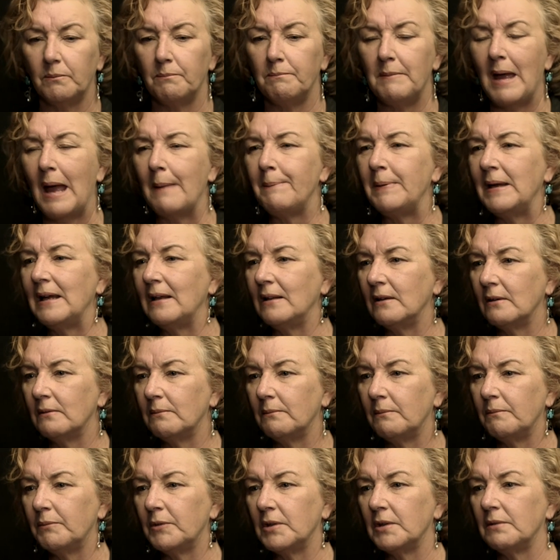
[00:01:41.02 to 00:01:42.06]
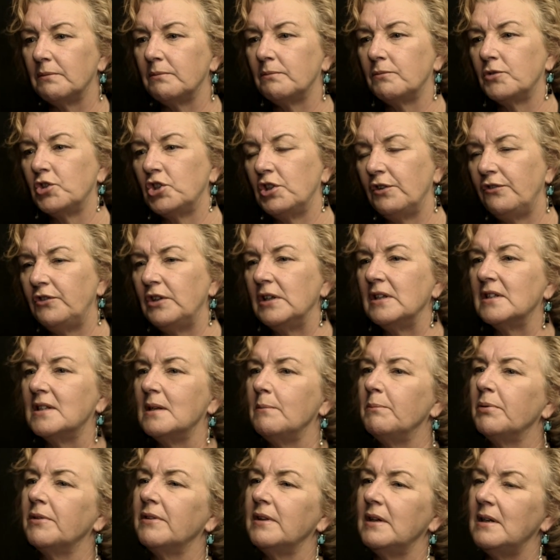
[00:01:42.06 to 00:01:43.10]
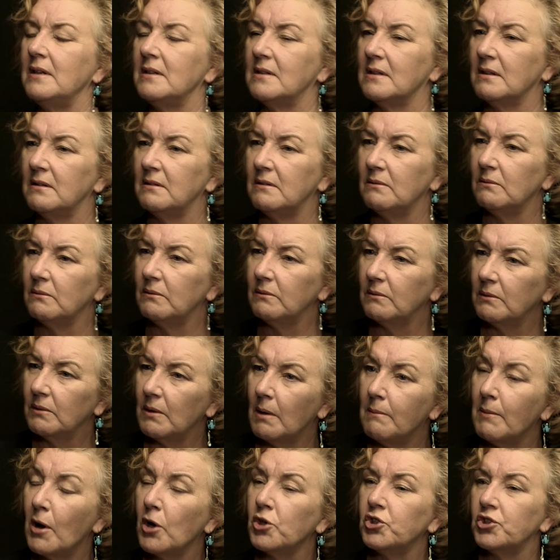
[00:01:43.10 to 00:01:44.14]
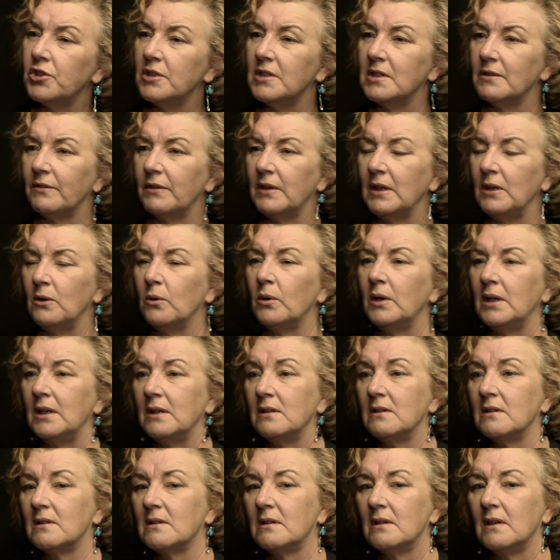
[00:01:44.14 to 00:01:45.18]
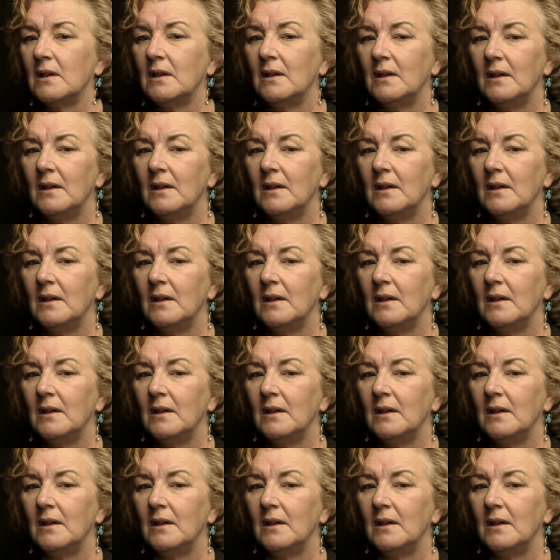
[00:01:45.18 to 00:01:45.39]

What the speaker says: mapping the shifting sympathies and emotions of the audience.